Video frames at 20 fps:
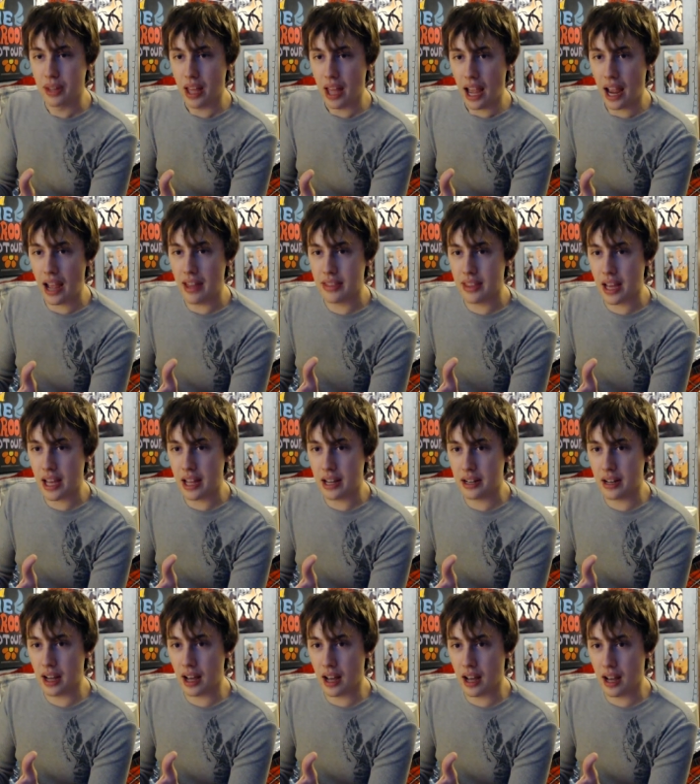and
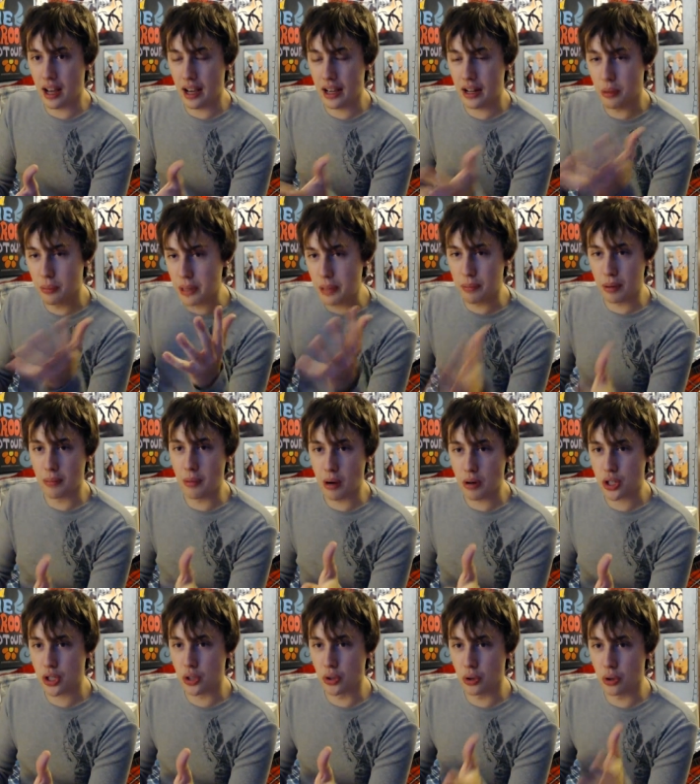then uh, it'll be
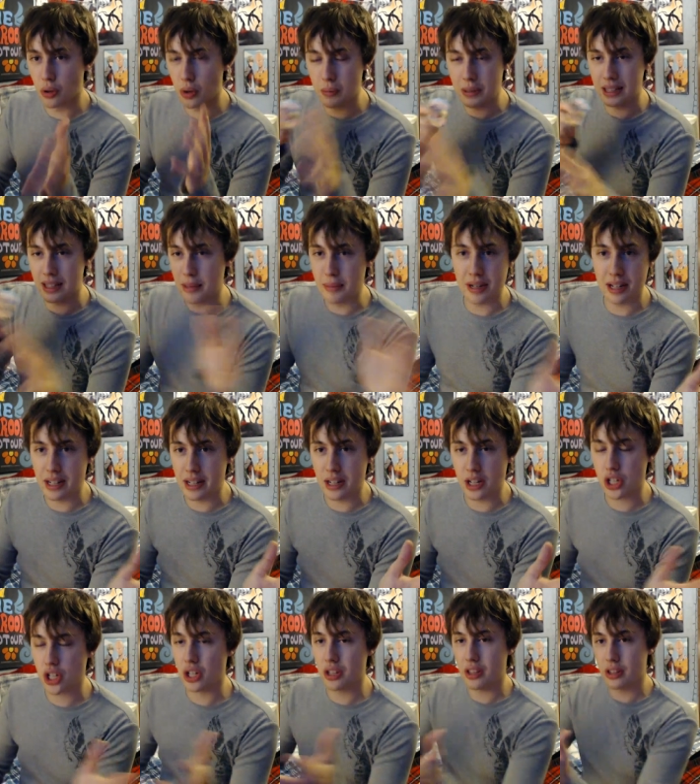promotional or be limited
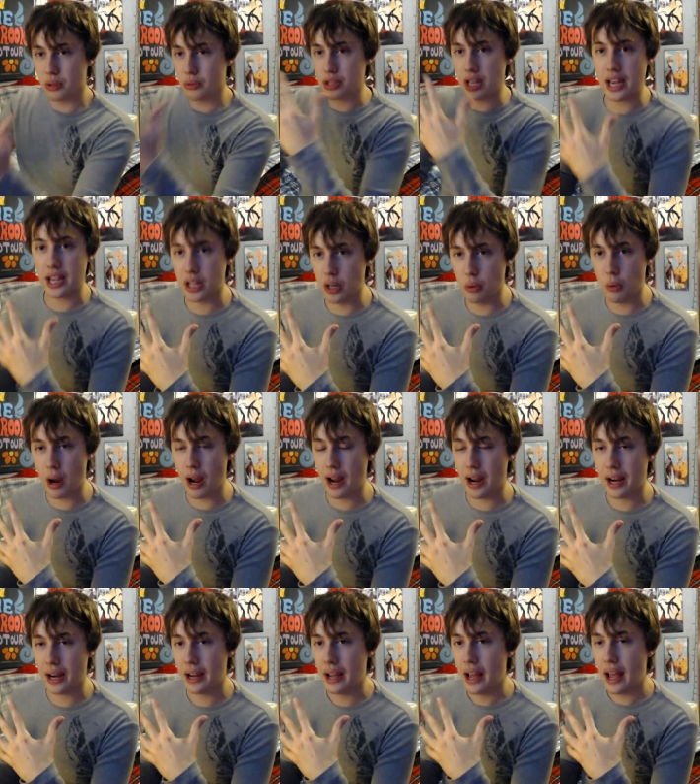edition, and they'll take it
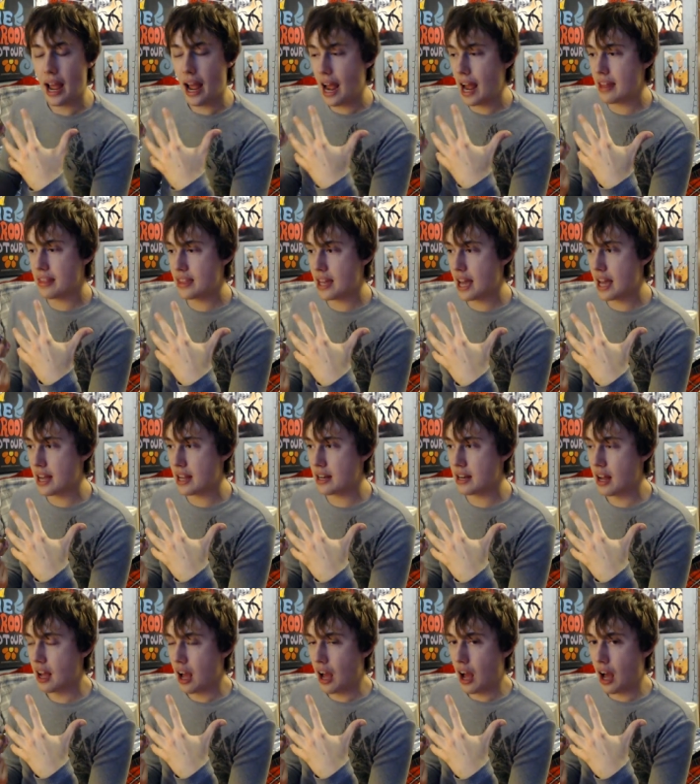away, and
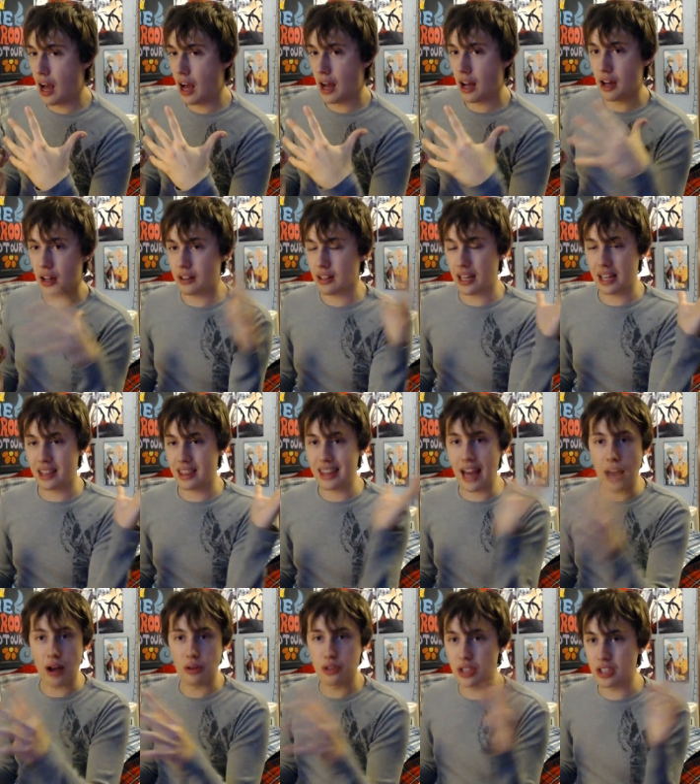then uh, like
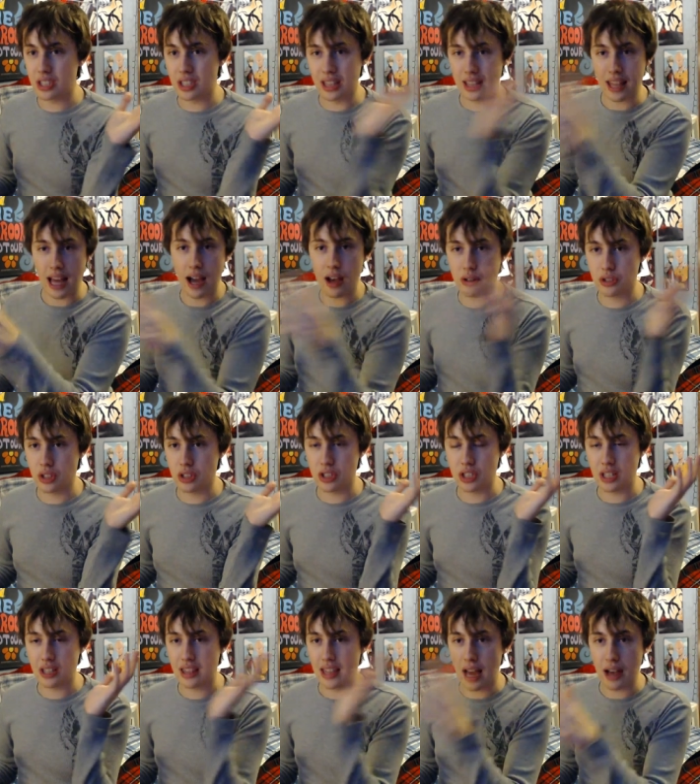thousands and thousands
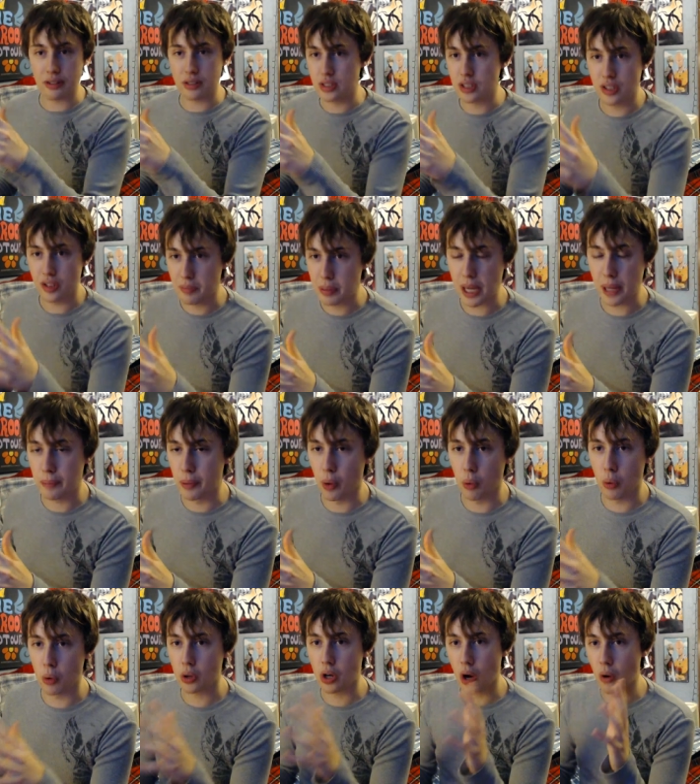and thousands of people
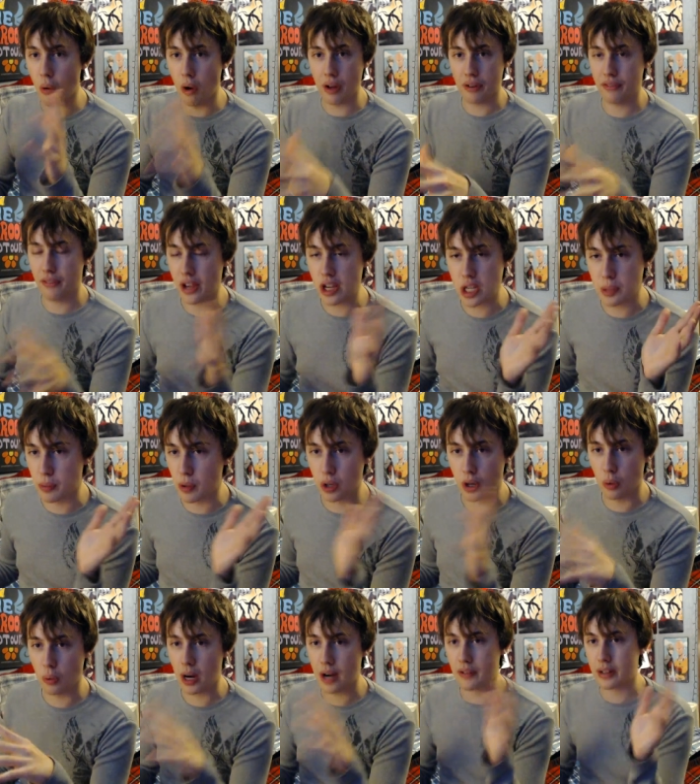will go on Facebook or
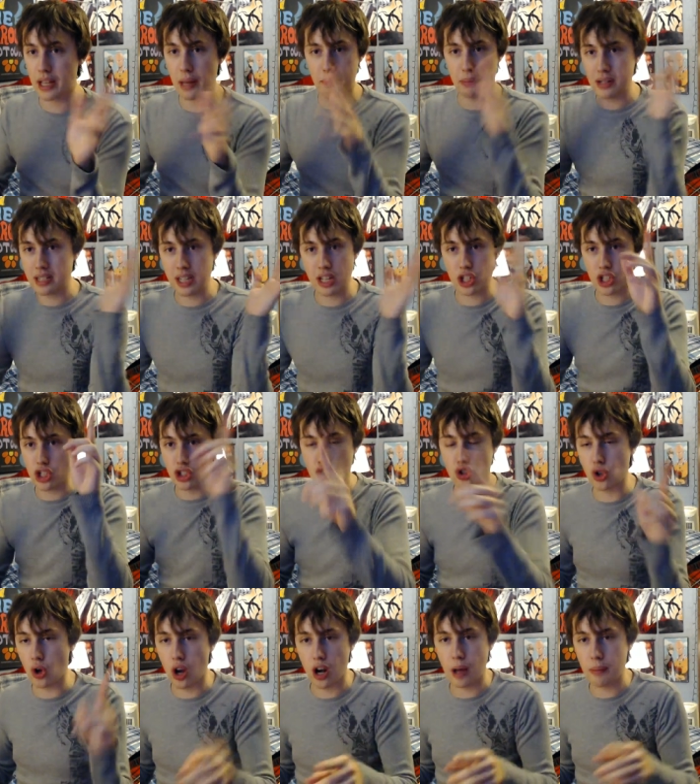whatever, get petitions
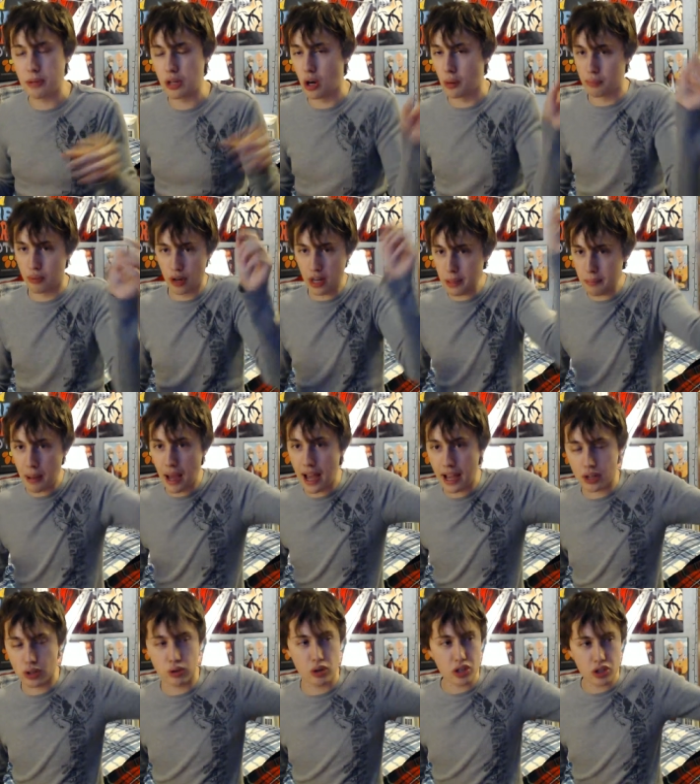drawn up, you know, bring
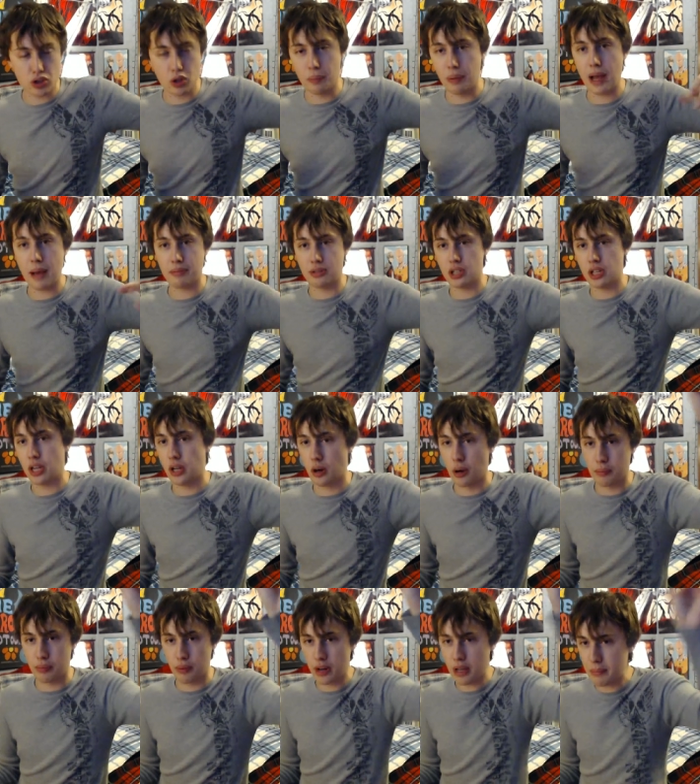back Crystal Pepsi or
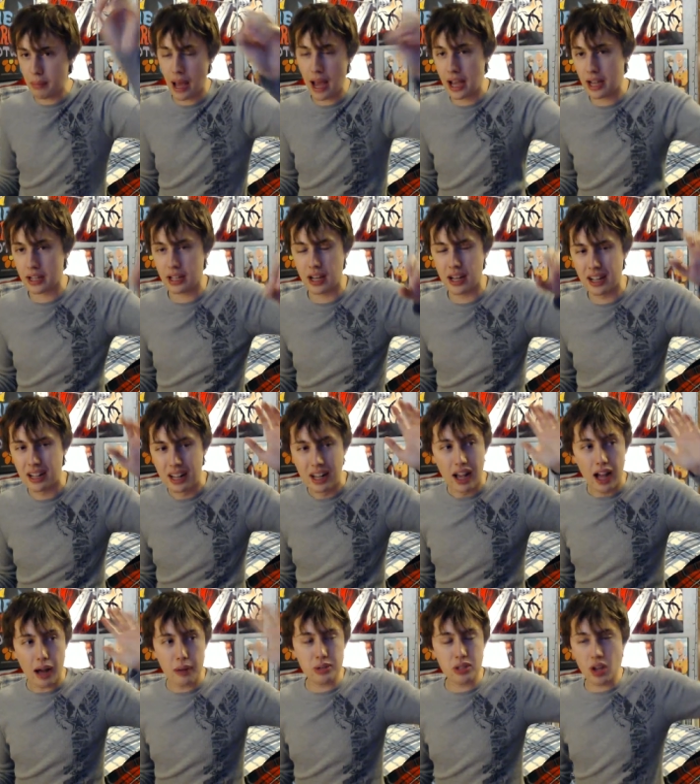bring back. Uh,
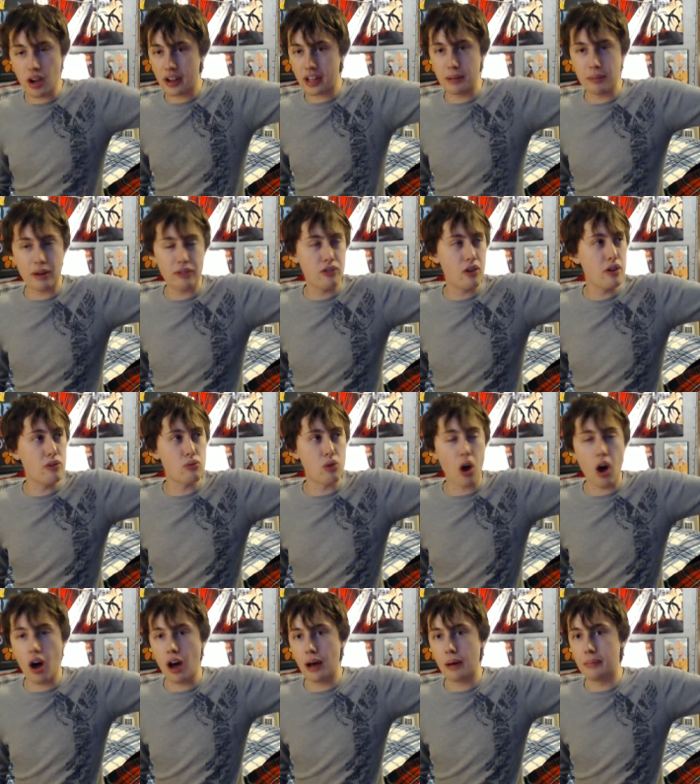I was talking to my friend
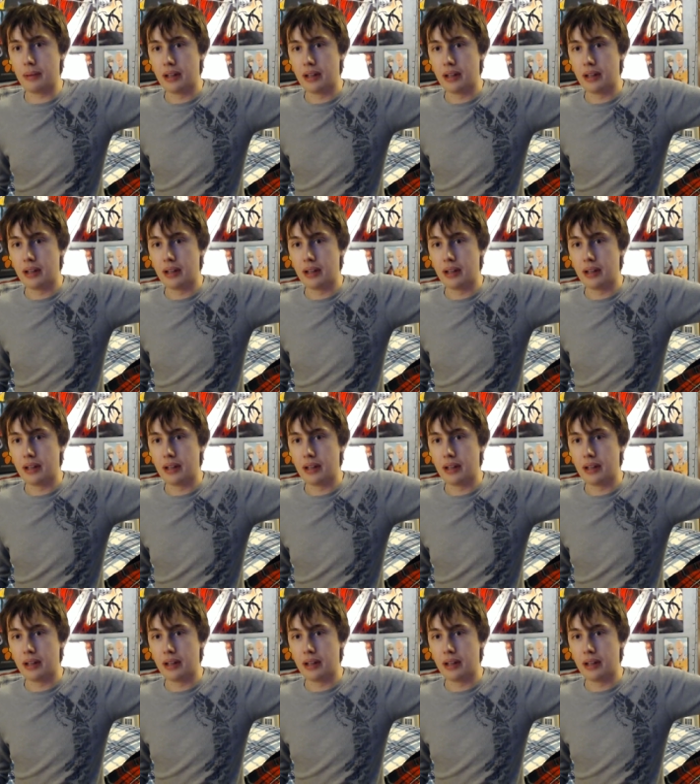Rob.